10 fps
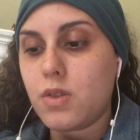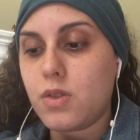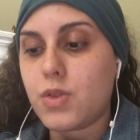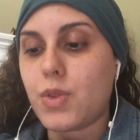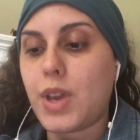
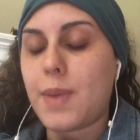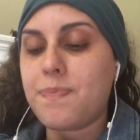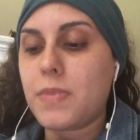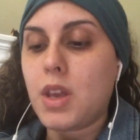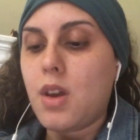So yeah,
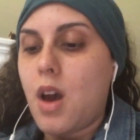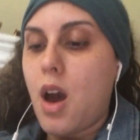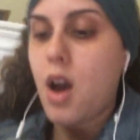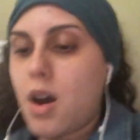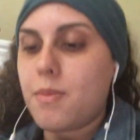
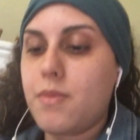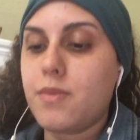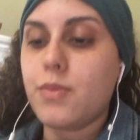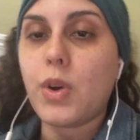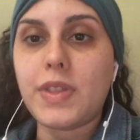
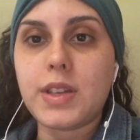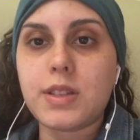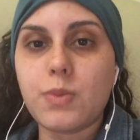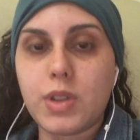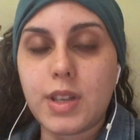when
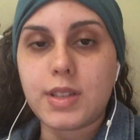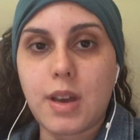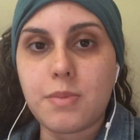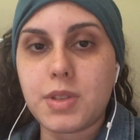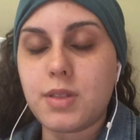this
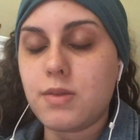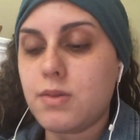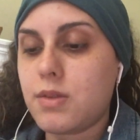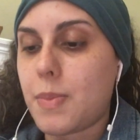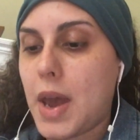comes
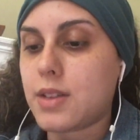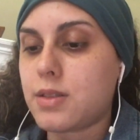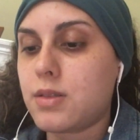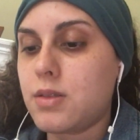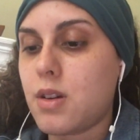to
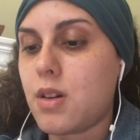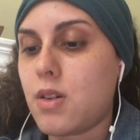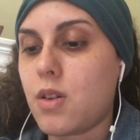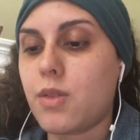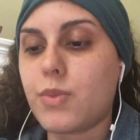pass,
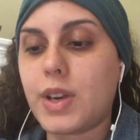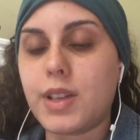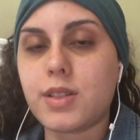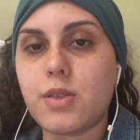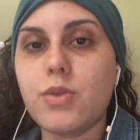or when it
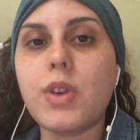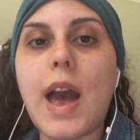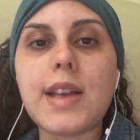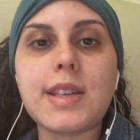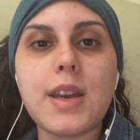gets,
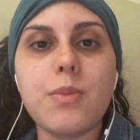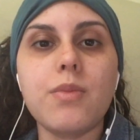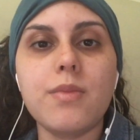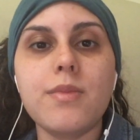ask Him